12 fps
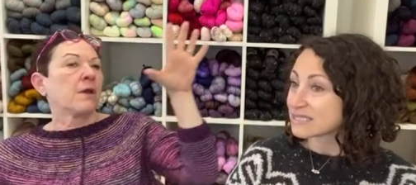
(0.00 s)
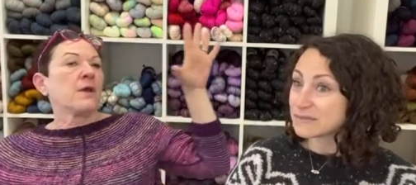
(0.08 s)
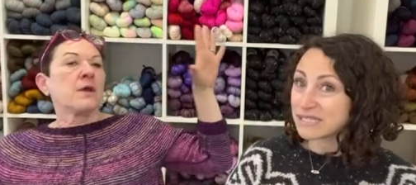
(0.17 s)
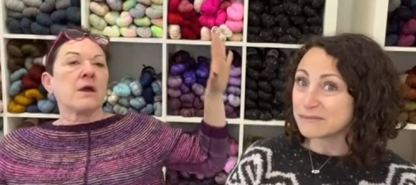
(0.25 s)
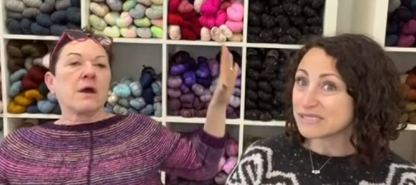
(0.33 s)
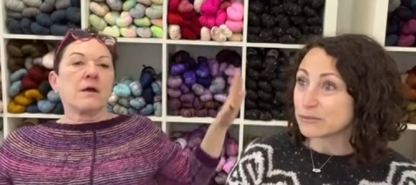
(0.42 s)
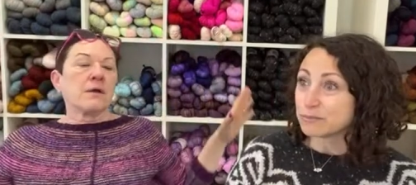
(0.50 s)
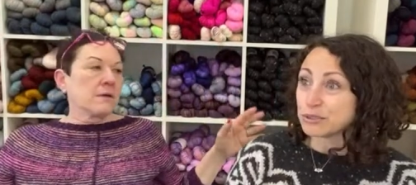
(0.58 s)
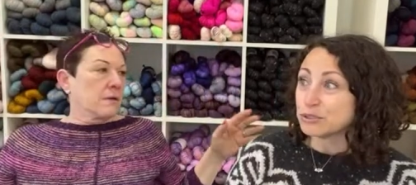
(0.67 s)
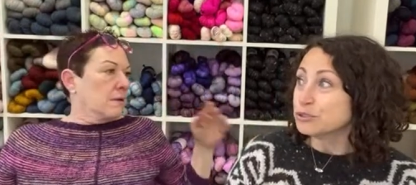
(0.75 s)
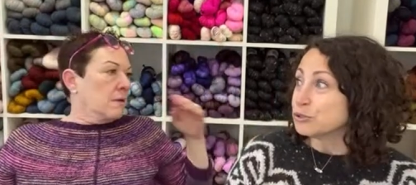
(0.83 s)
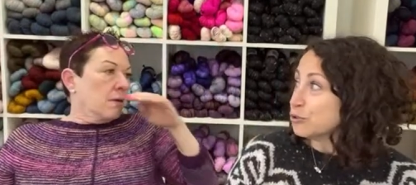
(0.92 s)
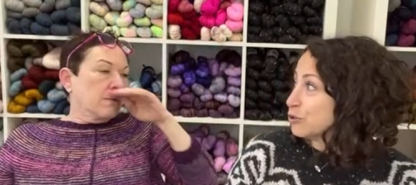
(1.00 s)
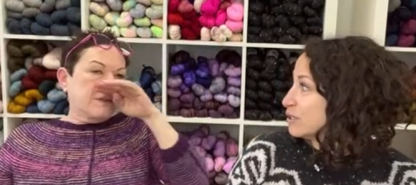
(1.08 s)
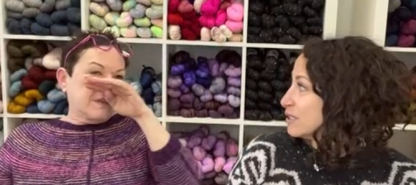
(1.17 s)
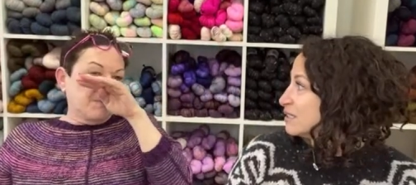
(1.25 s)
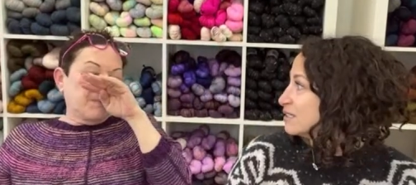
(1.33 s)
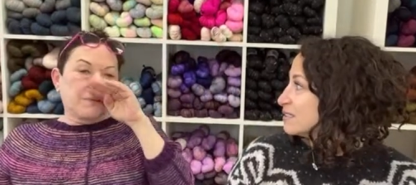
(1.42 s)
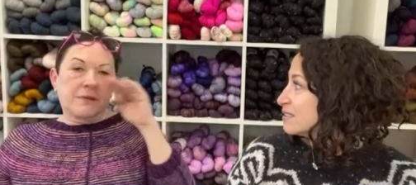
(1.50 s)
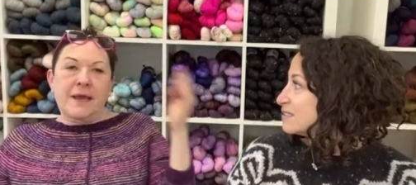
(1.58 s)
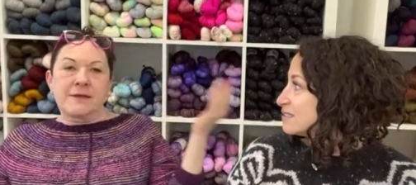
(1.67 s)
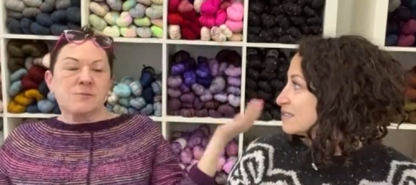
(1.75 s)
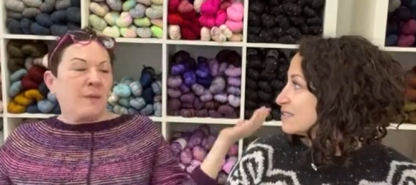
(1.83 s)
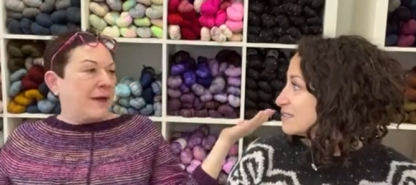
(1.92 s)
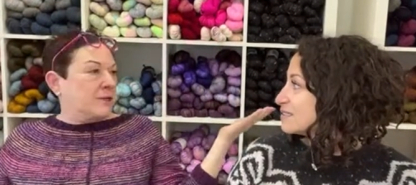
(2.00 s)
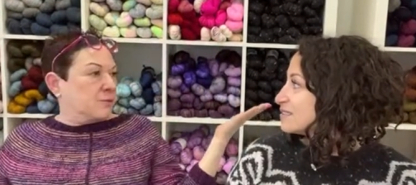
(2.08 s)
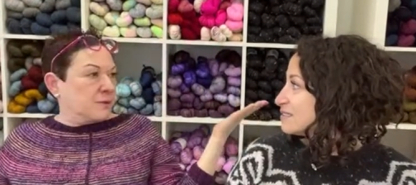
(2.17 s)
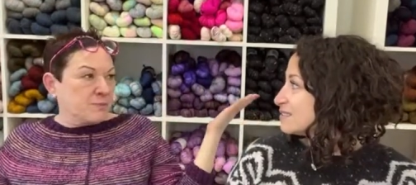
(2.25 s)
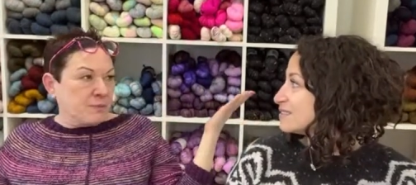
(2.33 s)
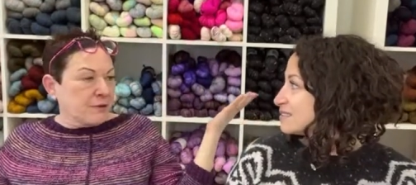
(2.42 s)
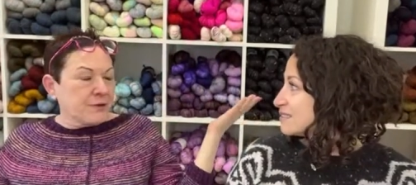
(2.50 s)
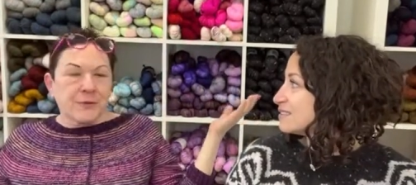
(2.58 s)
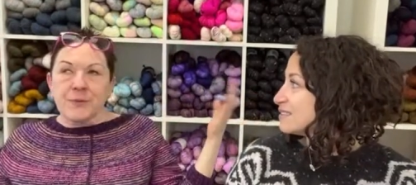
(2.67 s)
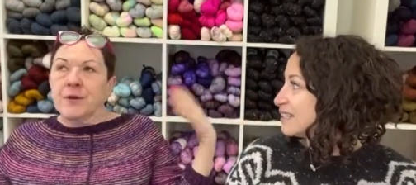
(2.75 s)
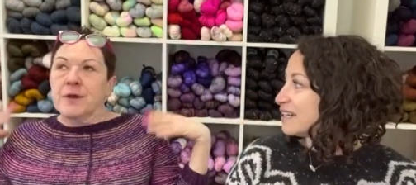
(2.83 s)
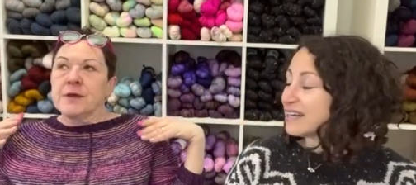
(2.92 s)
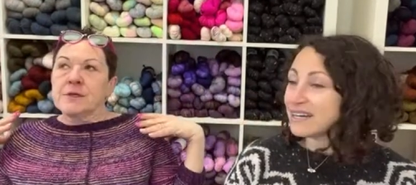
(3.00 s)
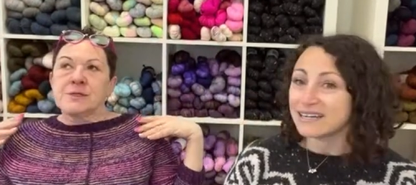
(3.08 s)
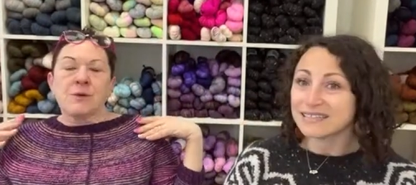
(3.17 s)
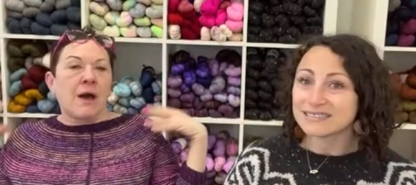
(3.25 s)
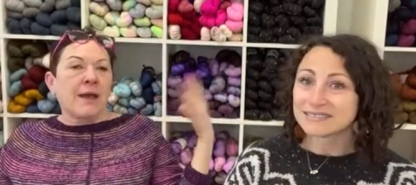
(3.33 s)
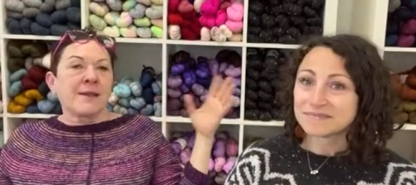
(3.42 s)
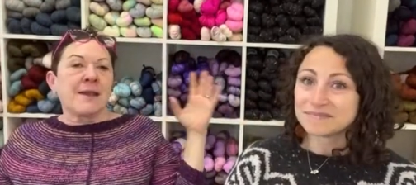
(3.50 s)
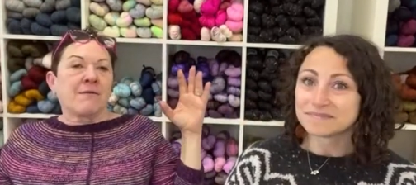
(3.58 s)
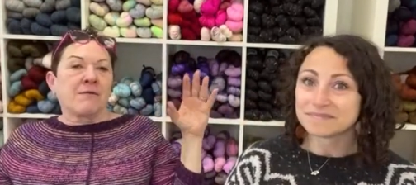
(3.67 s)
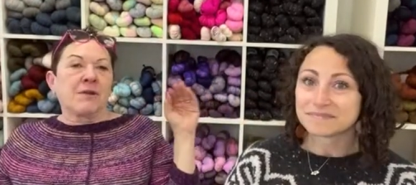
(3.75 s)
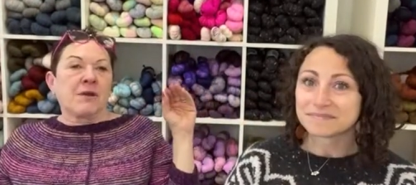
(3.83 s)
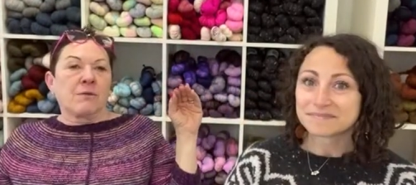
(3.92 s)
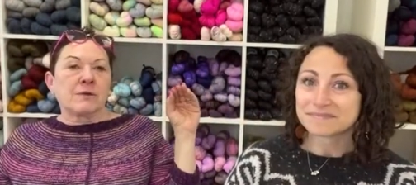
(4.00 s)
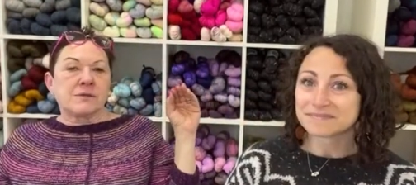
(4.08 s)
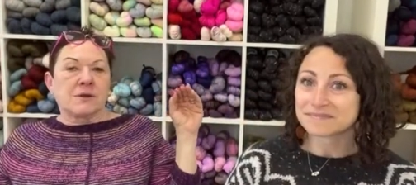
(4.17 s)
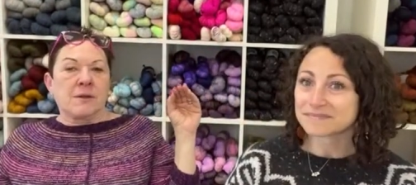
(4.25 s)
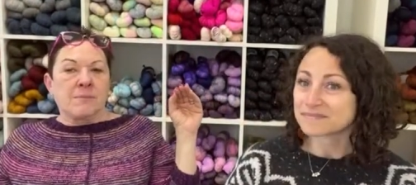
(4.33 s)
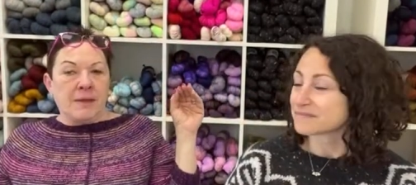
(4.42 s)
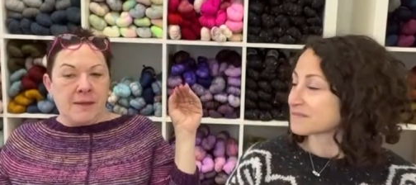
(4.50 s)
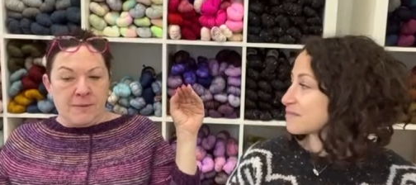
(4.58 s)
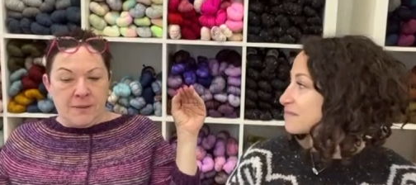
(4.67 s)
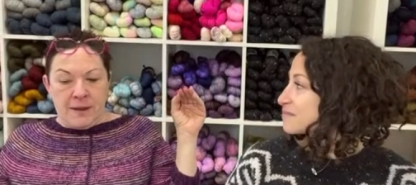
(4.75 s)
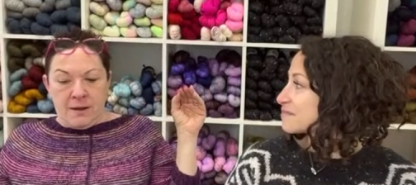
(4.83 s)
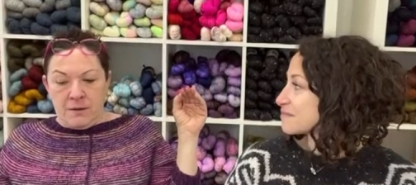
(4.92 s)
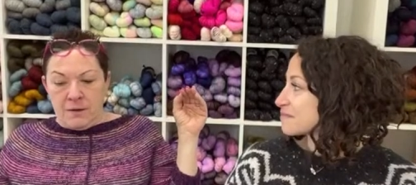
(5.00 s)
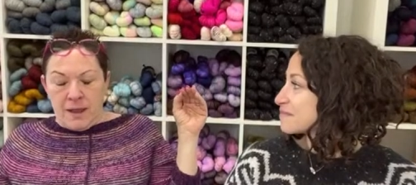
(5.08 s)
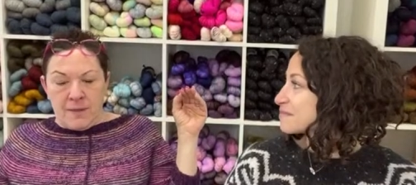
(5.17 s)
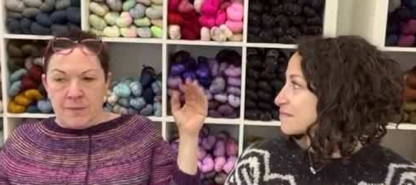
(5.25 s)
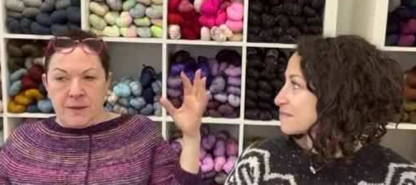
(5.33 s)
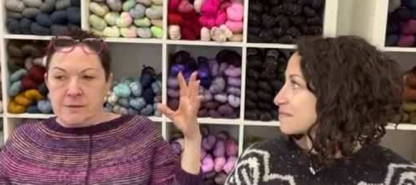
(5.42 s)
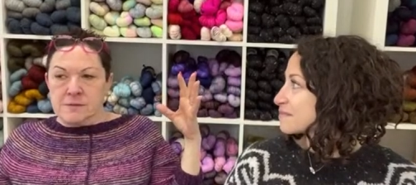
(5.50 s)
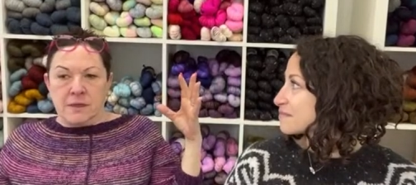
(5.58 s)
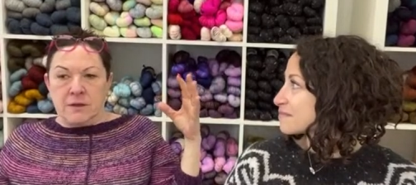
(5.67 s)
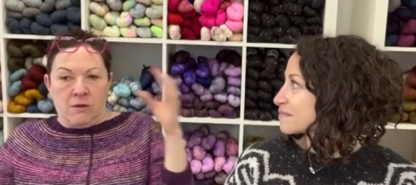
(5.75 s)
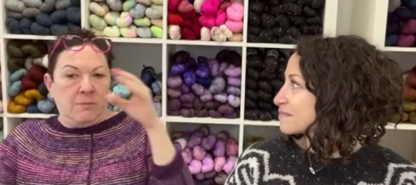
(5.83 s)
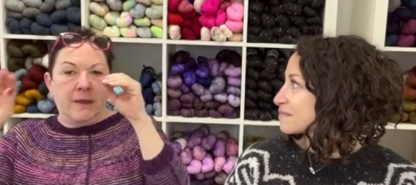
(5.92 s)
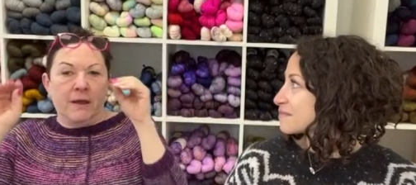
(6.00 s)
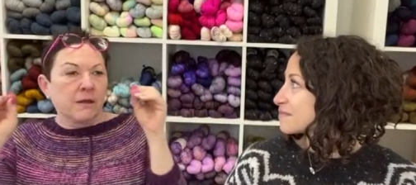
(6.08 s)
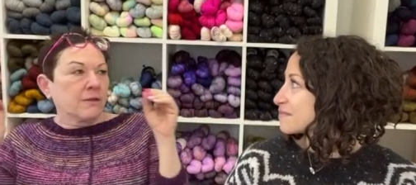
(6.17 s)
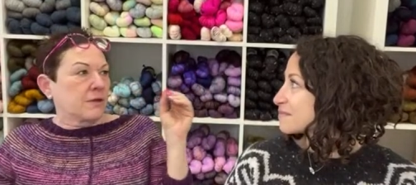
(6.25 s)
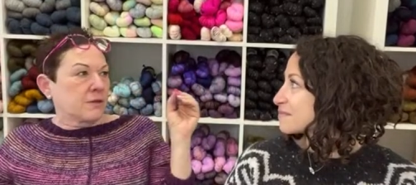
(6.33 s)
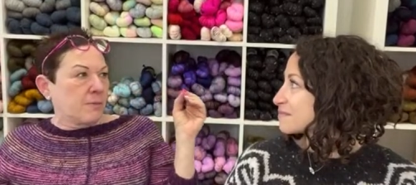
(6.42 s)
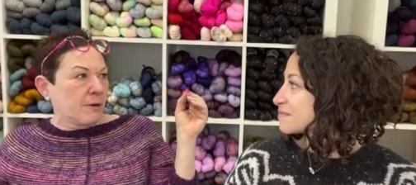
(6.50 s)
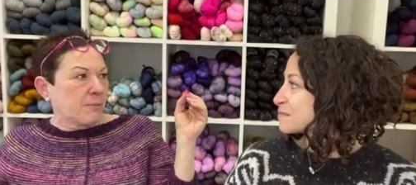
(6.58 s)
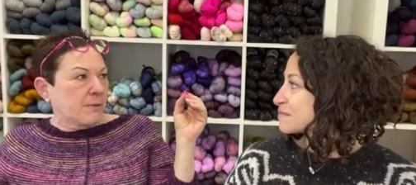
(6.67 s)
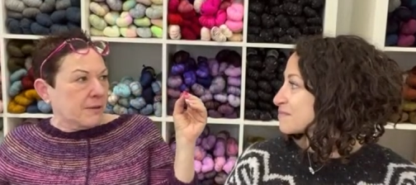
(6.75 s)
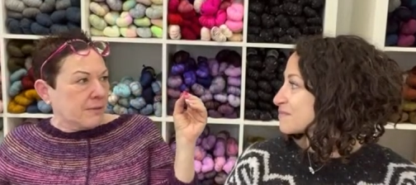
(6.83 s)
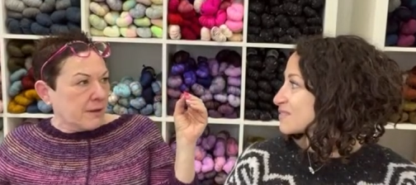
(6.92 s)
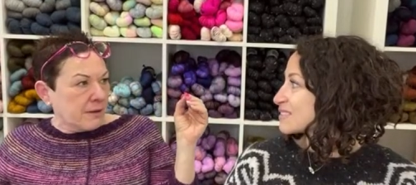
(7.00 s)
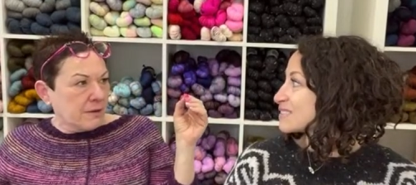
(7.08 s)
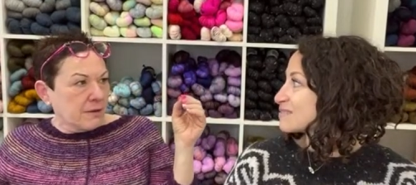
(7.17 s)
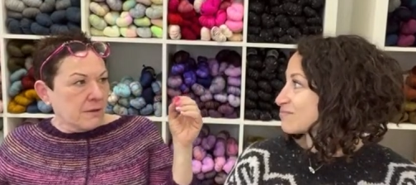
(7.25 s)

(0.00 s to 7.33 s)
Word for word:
Speaker 1: Sometimes they're blue. Some last batch was blue. Yeah. So I never know what's going to be in there. And then it's like, oh my God, look at the purple in there